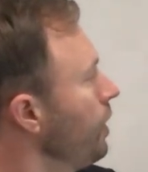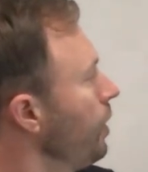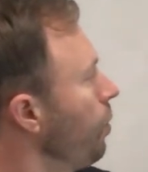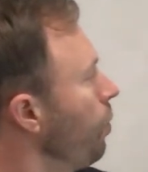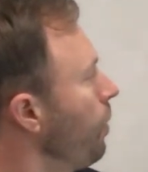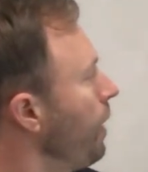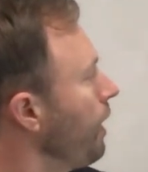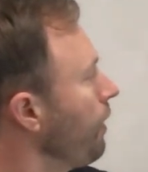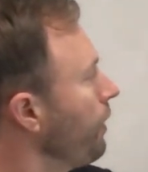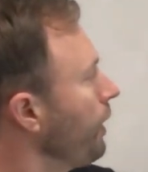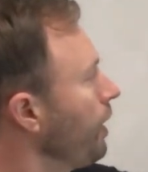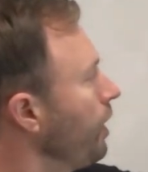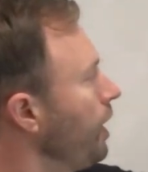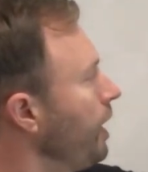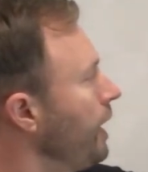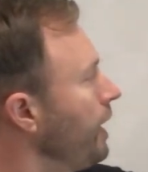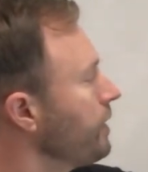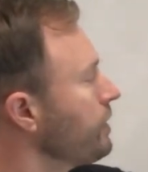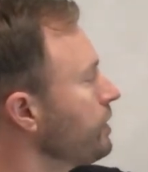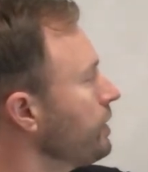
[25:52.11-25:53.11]
where the
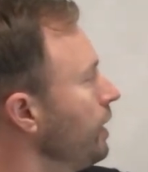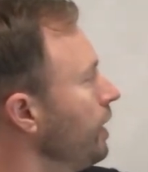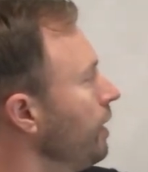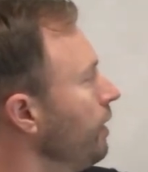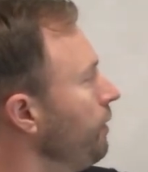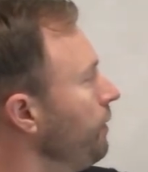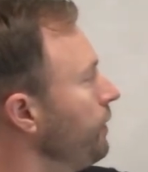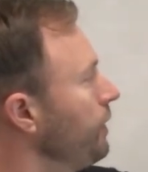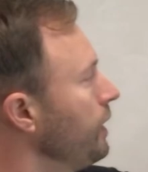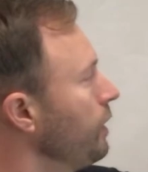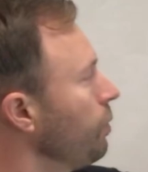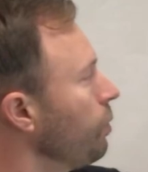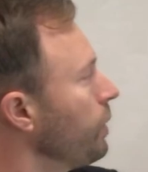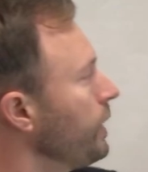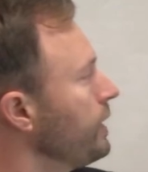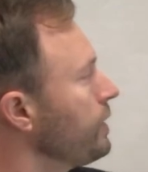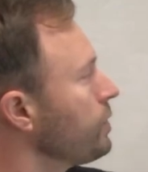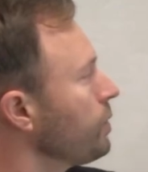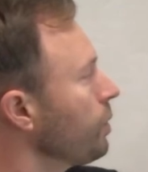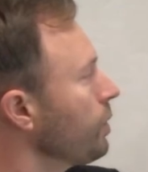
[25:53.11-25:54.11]
cost of the
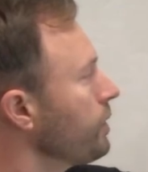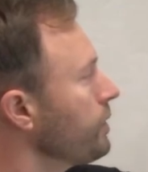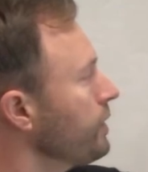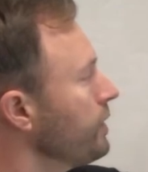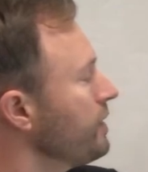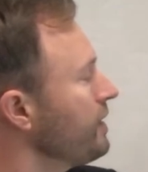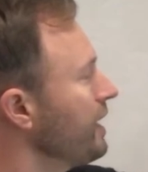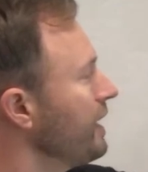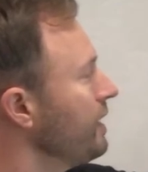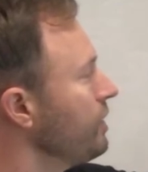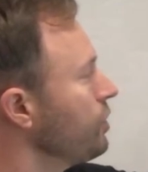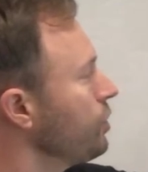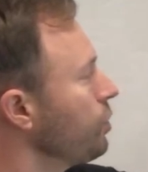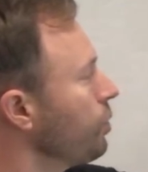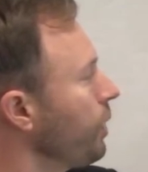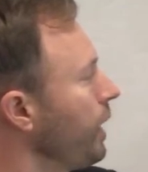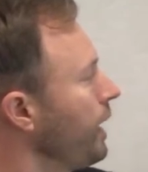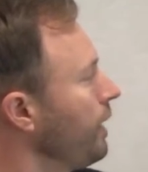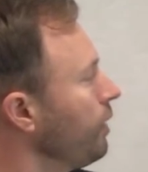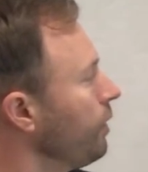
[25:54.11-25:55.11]
resources is
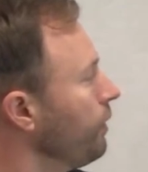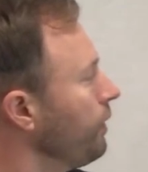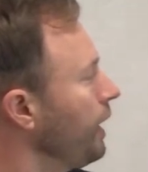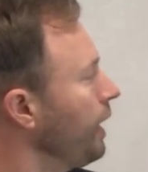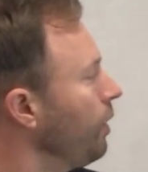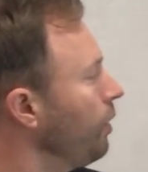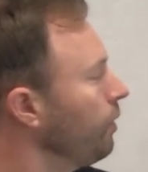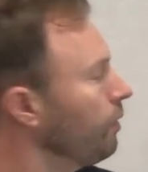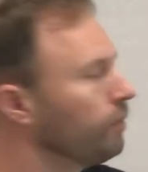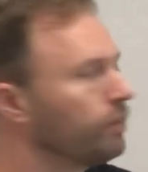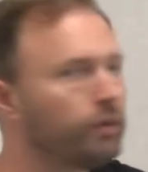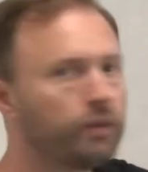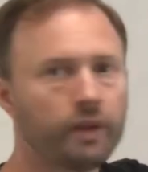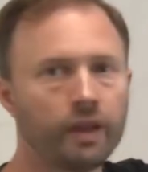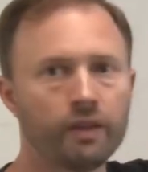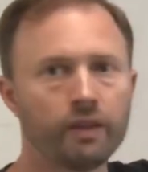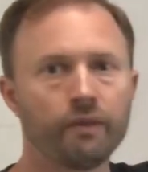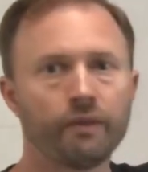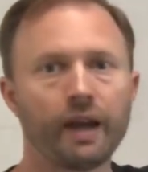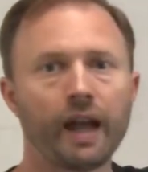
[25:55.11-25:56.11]
greater than
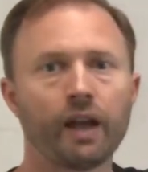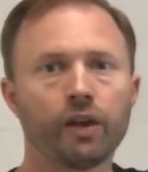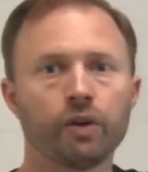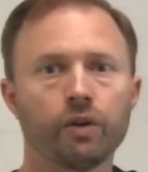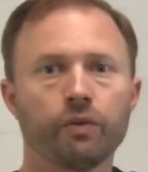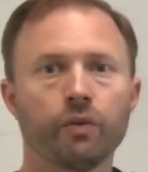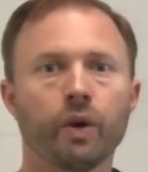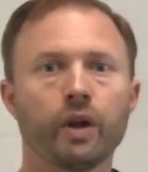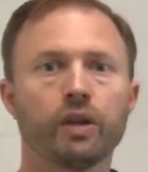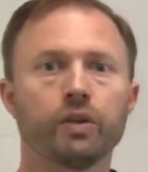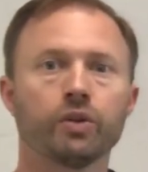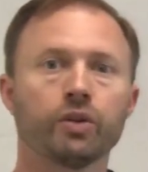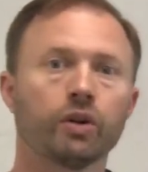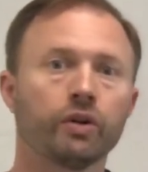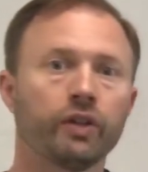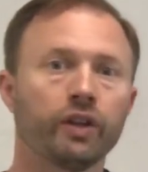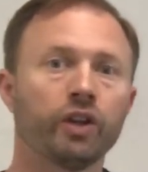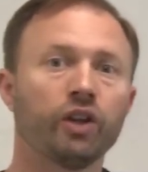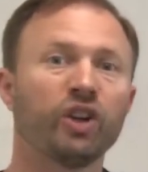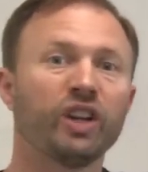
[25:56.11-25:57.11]
the value of what you turn
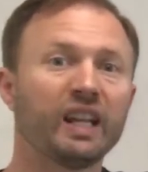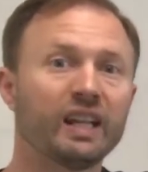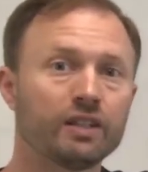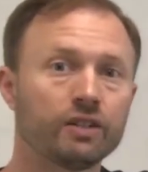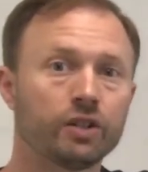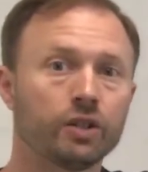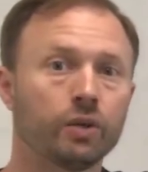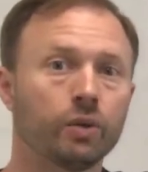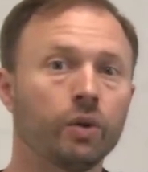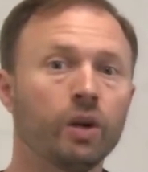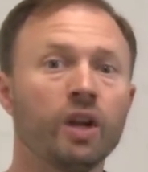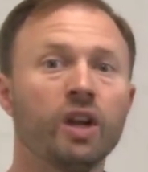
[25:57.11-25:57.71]
the good into.